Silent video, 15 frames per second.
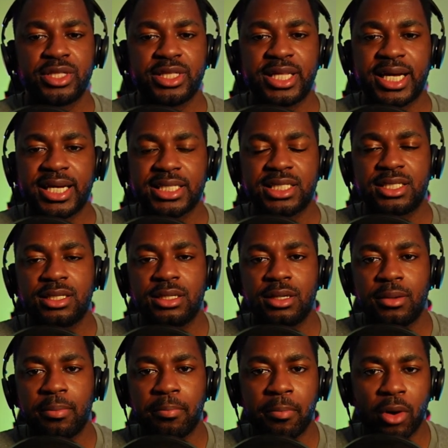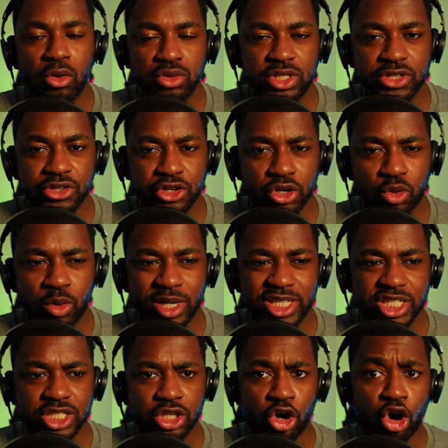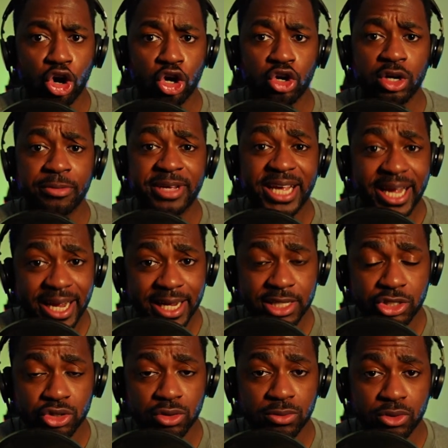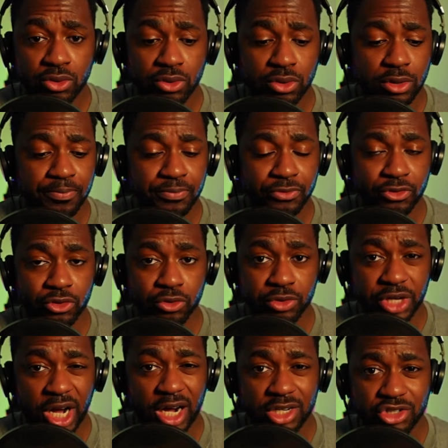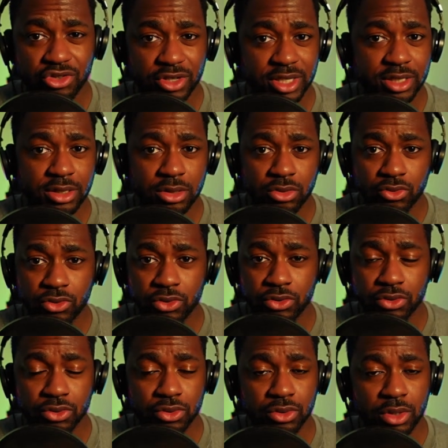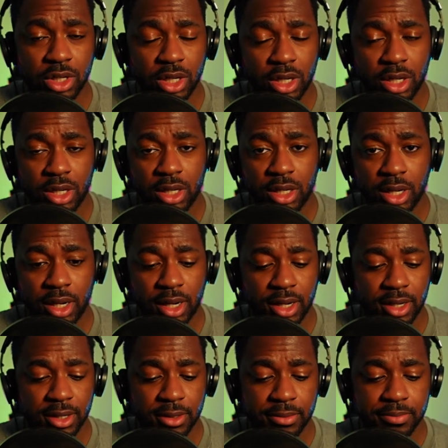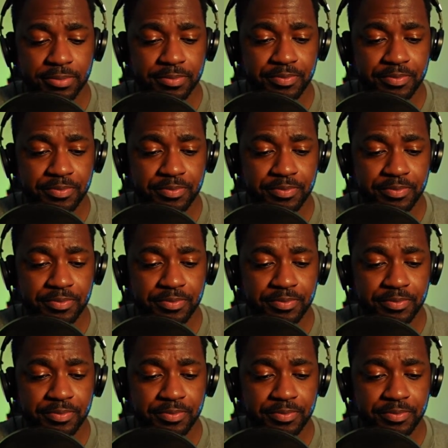that most of your questions are going to be answerable through doctrine, through uh,